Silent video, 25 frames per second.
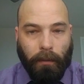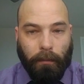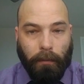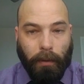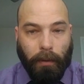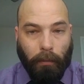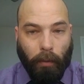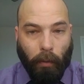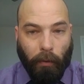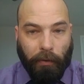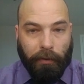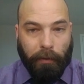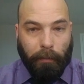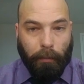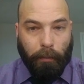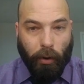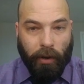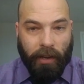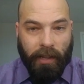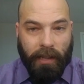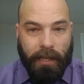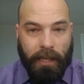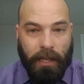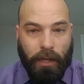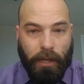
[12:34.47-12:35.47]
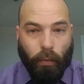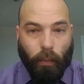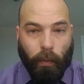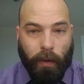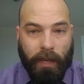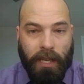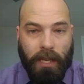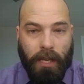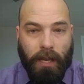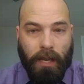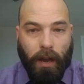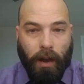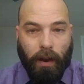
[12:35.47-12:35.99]
But most importantly,
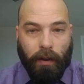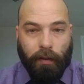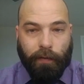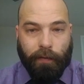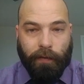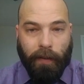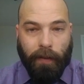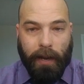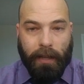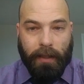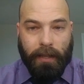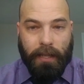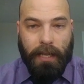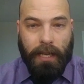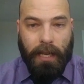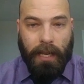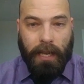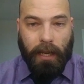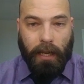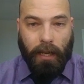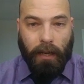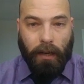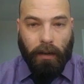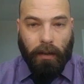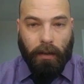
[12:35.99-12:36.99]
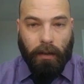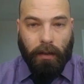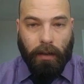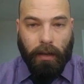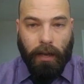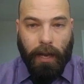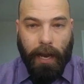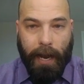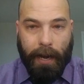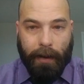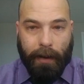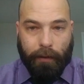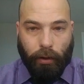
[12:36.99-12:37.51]
we are finally in
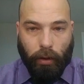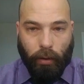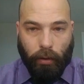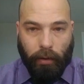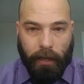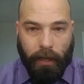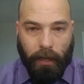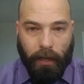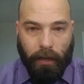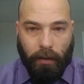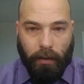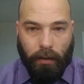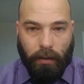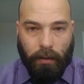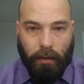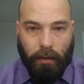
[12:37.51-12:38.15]
Anatolia,